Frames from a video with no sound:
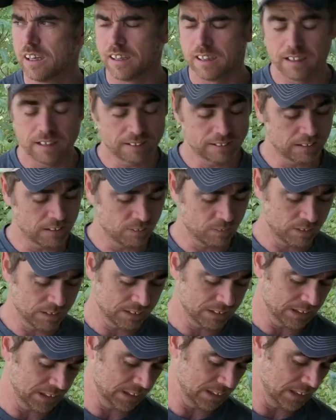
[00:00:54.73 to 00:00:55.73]
and I thought well
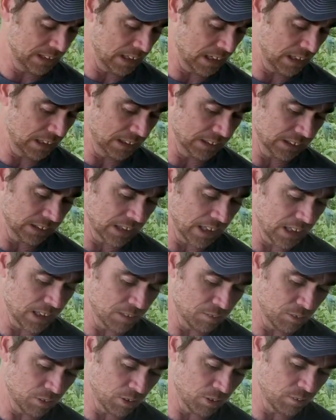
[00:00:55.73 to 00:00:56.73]
six dollars
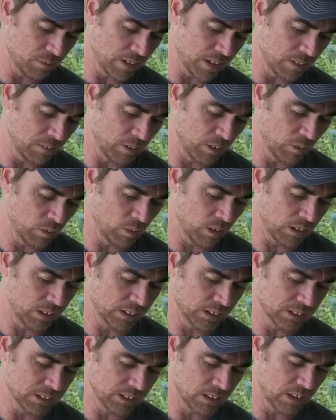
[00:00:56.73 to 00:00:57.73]
later boy better be
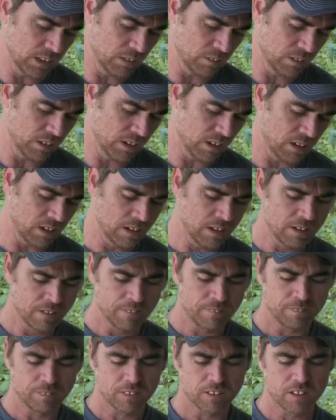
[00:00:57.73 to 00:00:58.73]
worth it so here we are
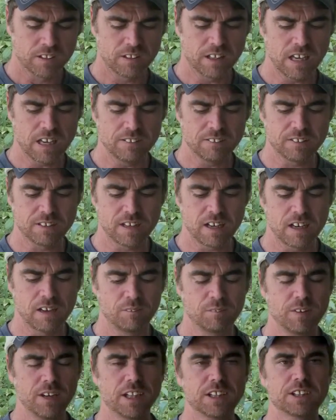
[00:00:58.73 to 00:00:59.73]
but they even got a
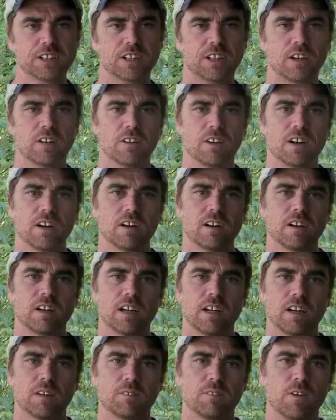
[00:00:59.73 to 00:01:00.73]
picture on it,
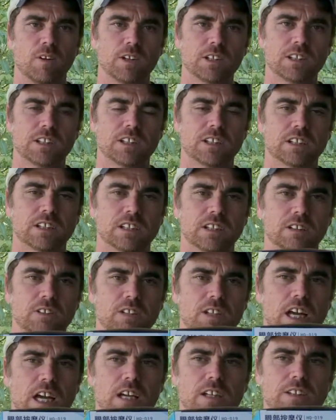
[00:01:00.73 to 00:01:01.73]
and it points to this
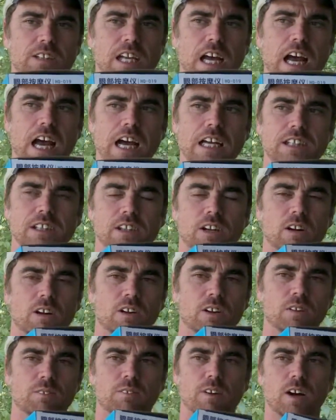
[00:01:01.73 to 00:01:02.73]
little gal's eyes and
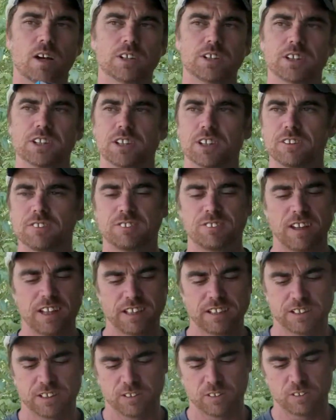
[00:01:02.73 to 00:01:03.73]
all the parts of your
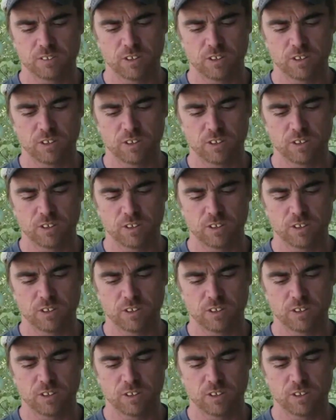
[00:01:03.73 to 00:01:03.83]
face it